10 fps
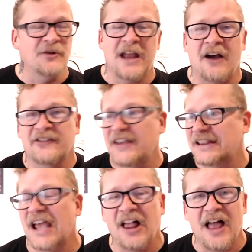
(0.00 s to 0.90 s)
now is
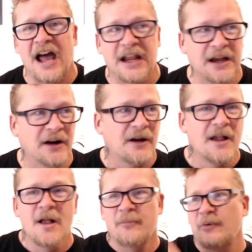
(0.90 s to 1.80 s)
get the hell out of here.
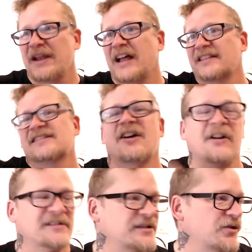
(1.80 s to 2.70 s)
But we got this
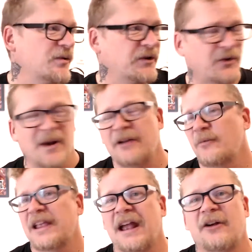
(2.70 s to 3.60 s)
hard suit. We're surrounded.
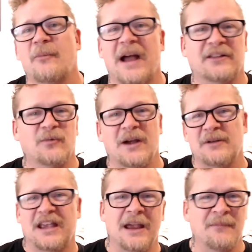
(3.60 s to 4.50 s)
We can't go back the way
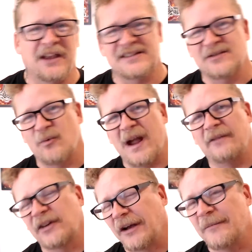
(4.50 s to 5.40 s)
we came because the
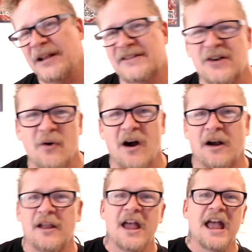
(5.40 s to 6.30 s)
waves are coming in so
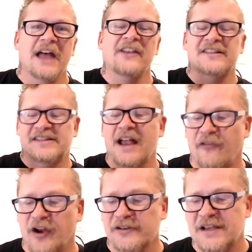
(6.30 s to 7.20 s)
hard. And then
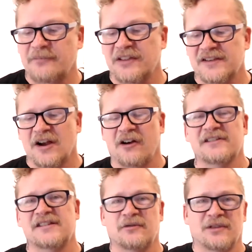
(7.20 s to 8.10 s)
Cypher goes up to this
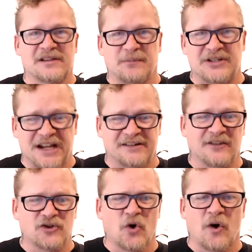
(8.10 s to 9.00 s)
hard suit that's protecting
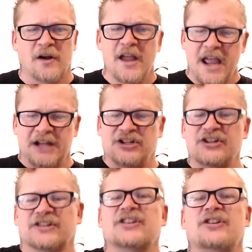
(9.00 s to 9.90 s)
the door, and she
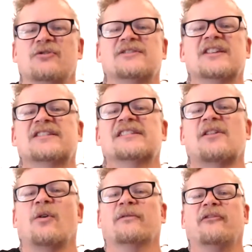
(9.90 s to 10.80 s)
just uses this
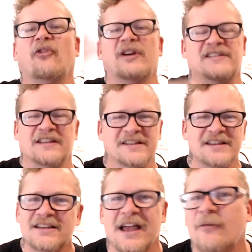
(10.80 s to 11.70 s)
old voice. And this
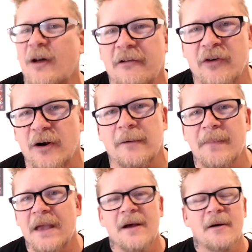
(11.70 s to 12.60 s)
is like one of her
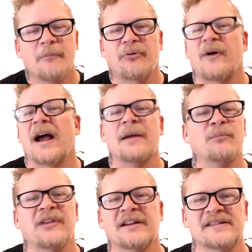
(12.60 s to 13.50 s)
prime
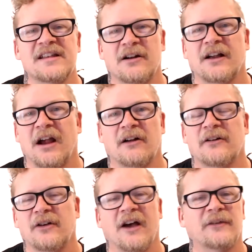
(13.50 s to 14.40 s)
things that her
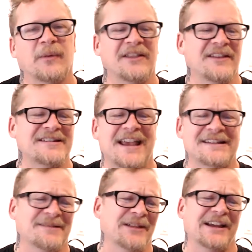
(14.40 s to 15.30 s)
character does. But in this
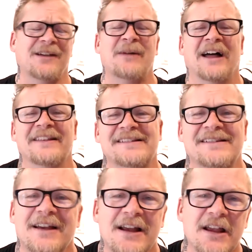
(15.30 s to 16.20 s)
case, I'm like, come on, this is,
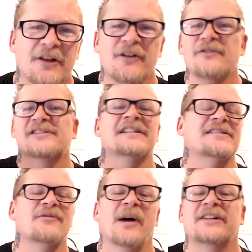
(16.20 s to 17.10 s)
you're using it
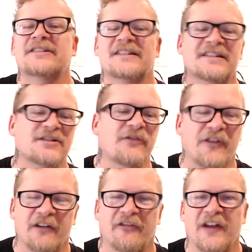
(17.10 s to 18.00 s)
too much. This is too
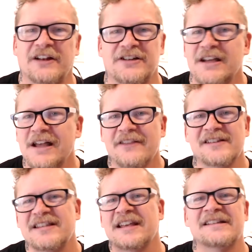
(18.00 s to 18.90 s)
far-fetched.
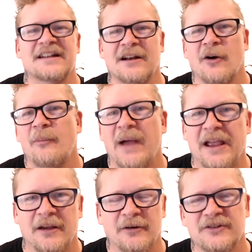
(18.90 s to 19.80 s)
This thing isn't going to
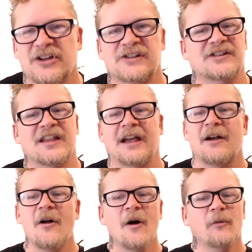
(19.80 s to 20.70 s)
obey you. And she's
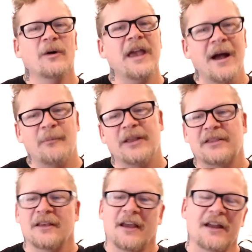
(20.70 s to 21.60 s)
just like, well,
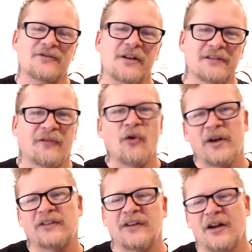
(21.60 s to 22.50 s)
yeah, but the
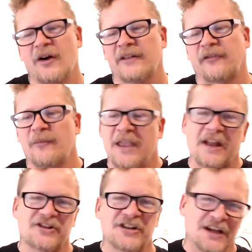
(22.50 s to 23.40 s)
Hadrian's voice, you know, it's
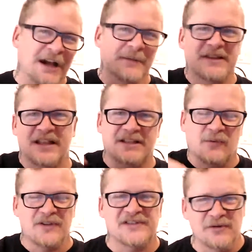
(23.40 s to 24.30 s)
from the ancient times,
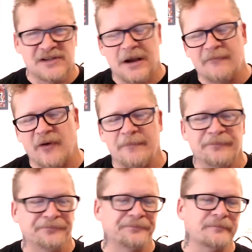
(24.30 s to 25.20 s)
and that's where the suits come from.